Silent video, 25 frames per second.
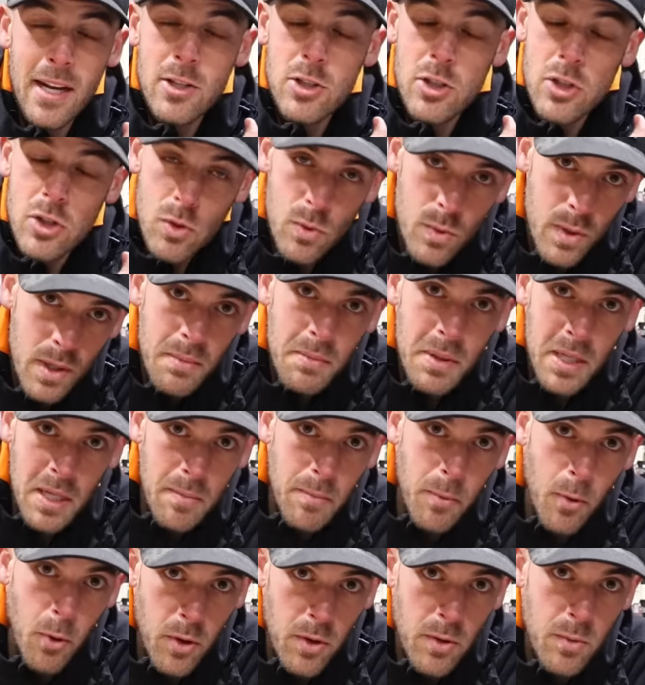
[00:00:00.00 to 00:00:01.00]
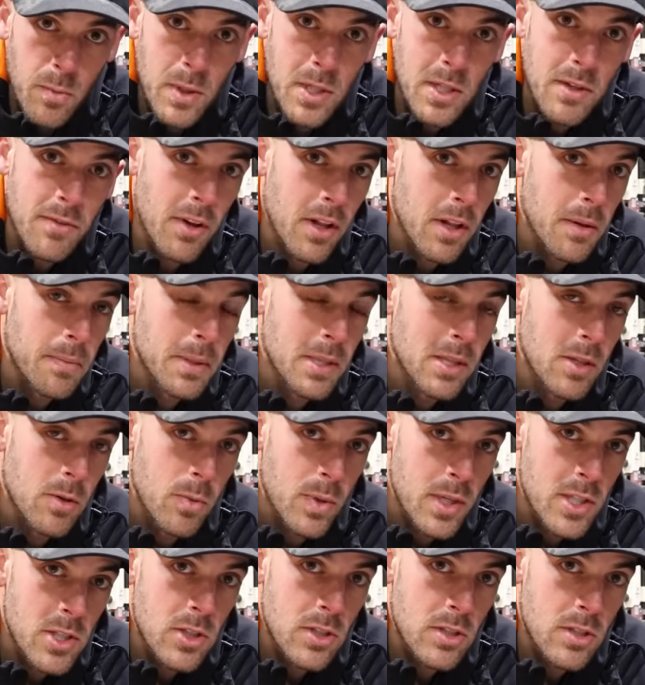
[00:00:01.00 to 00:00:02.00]
extremely important when developing the
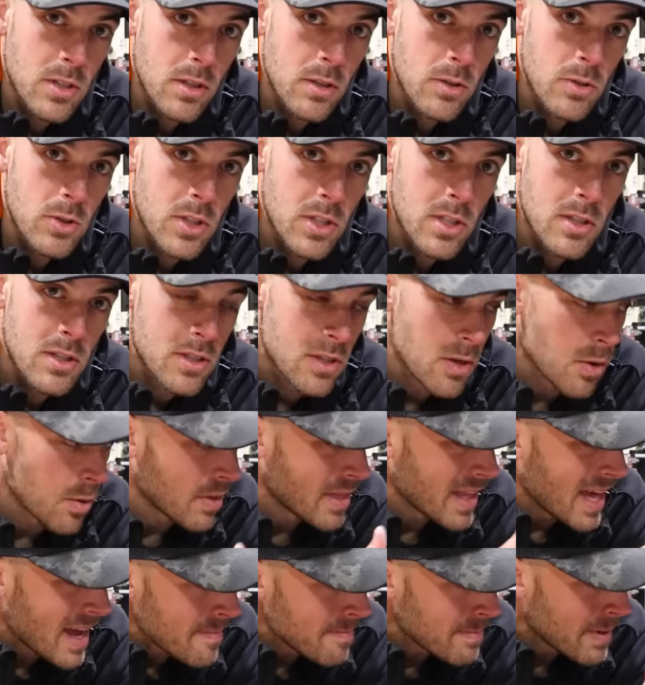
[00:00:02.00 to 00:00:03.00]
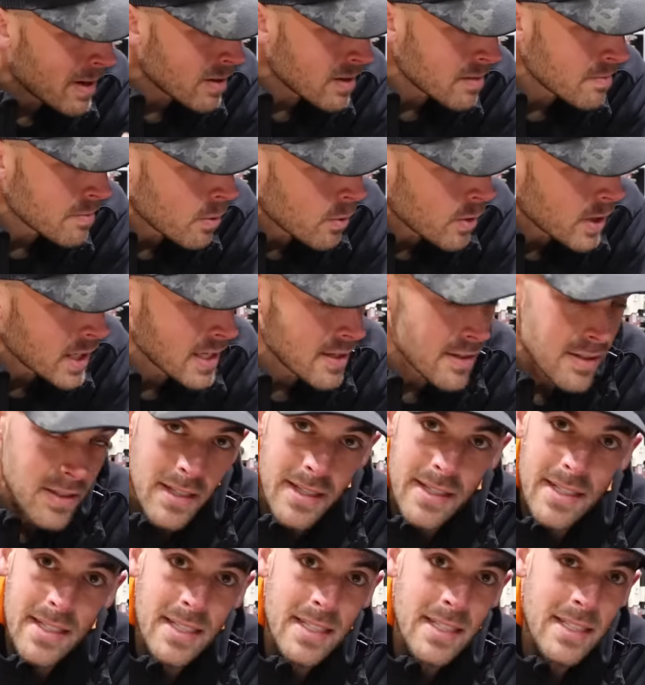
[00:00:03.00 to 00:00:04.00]
Ridgid solution. So that mounting point,
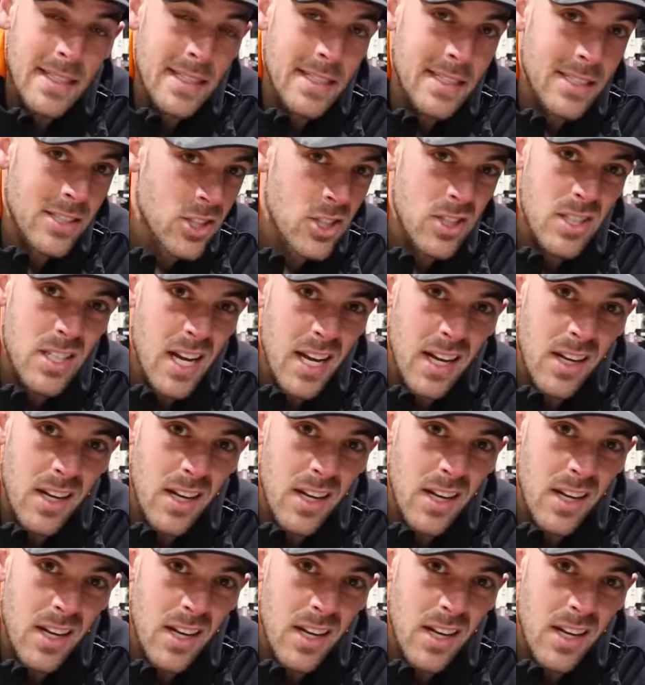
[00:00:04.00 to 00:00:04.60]
just